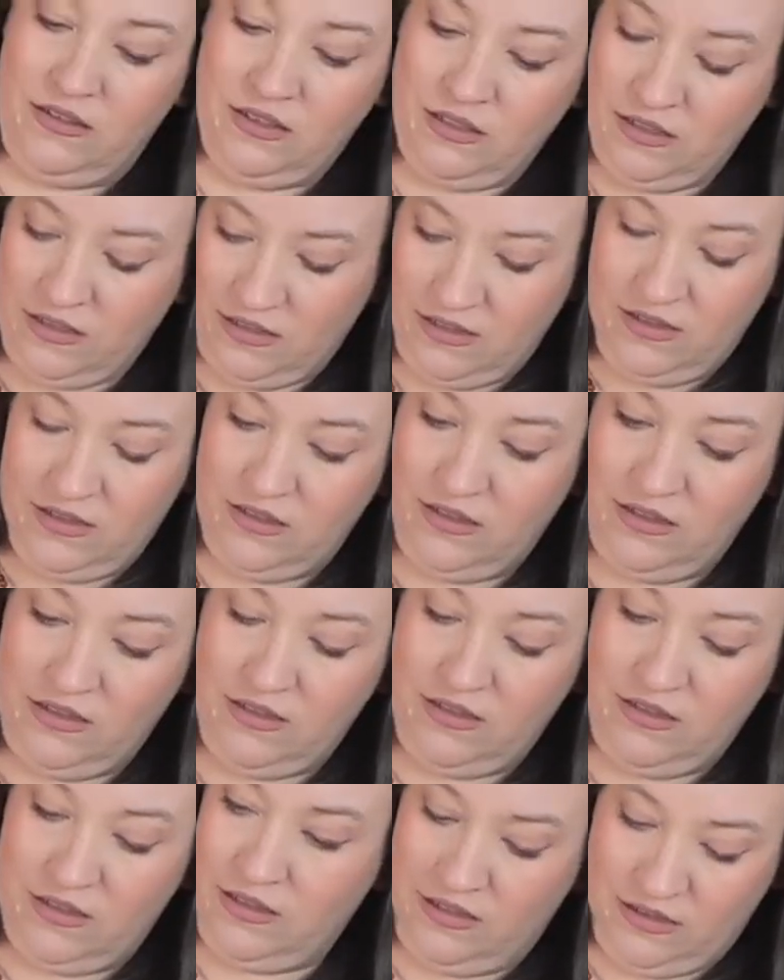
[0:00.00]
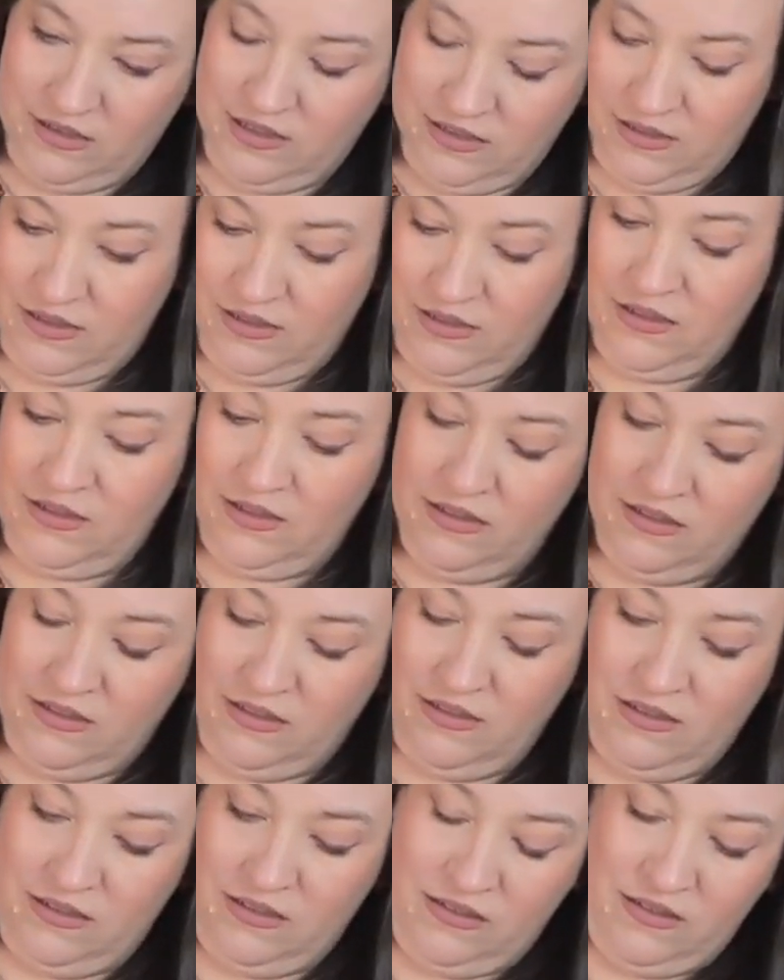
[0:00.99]

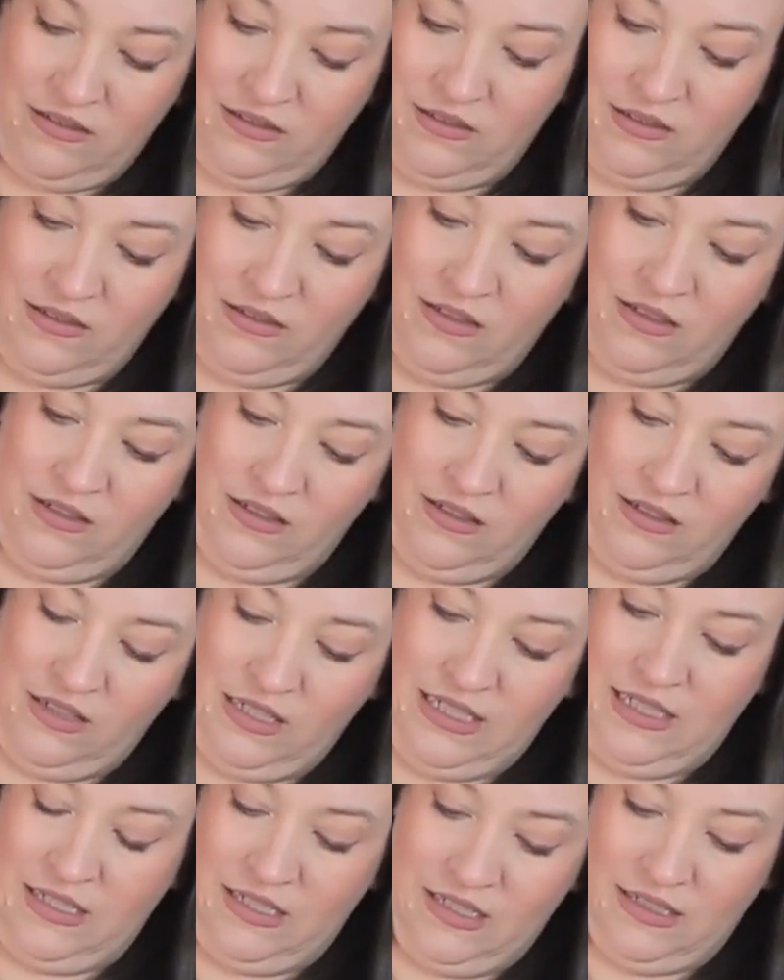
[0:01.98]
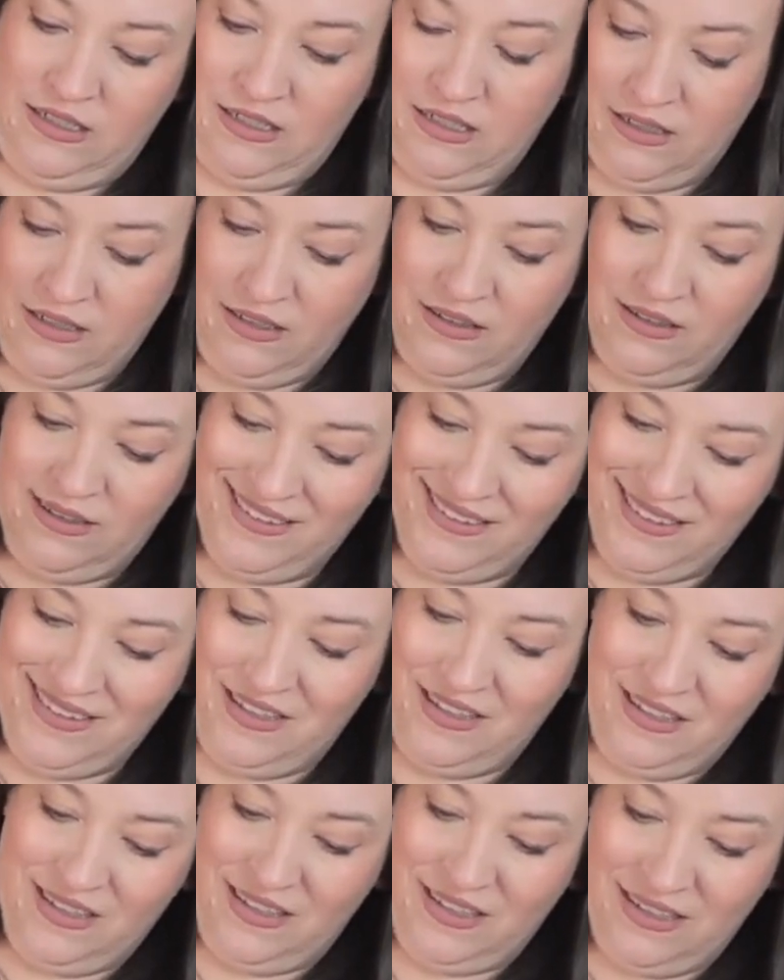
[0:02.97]

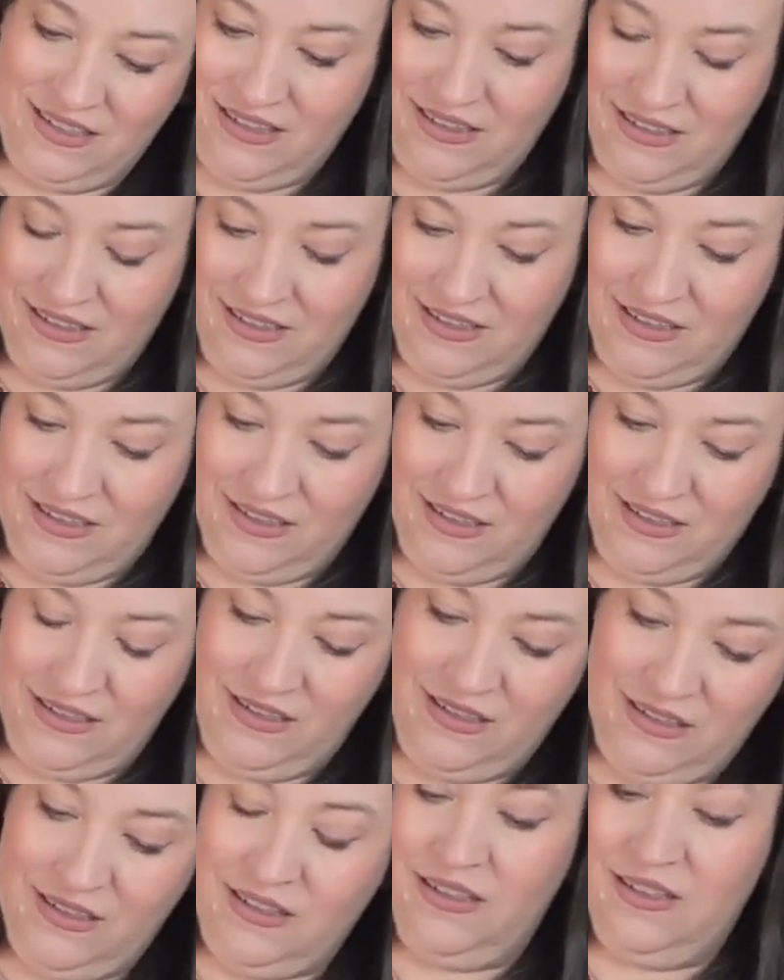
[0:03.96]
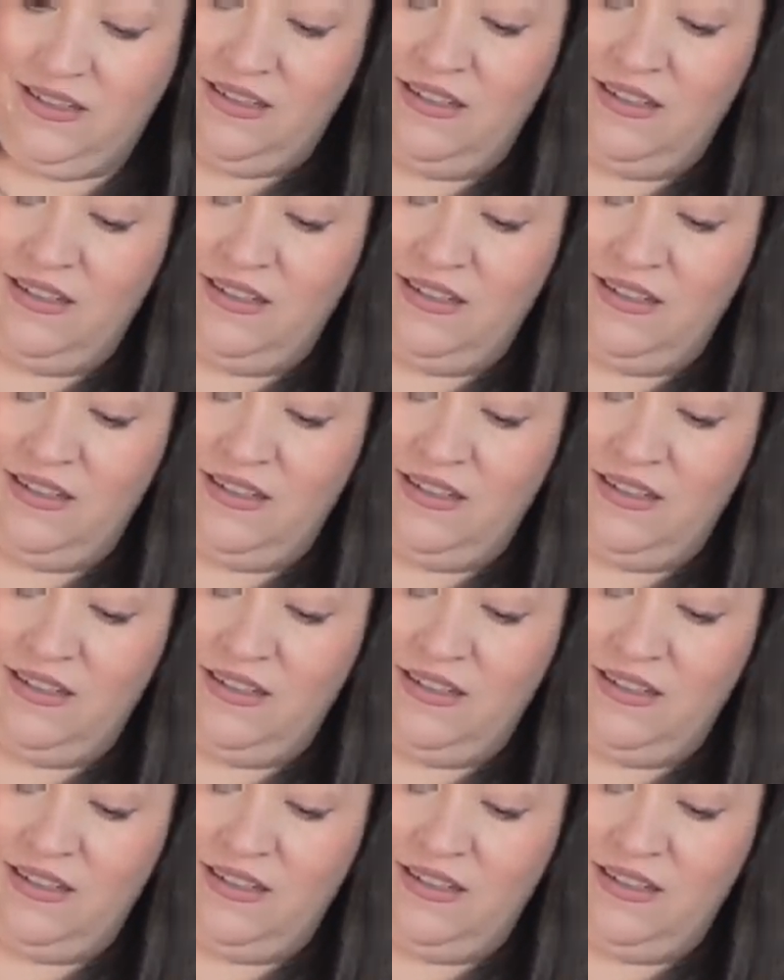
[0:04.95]
(no one is talking)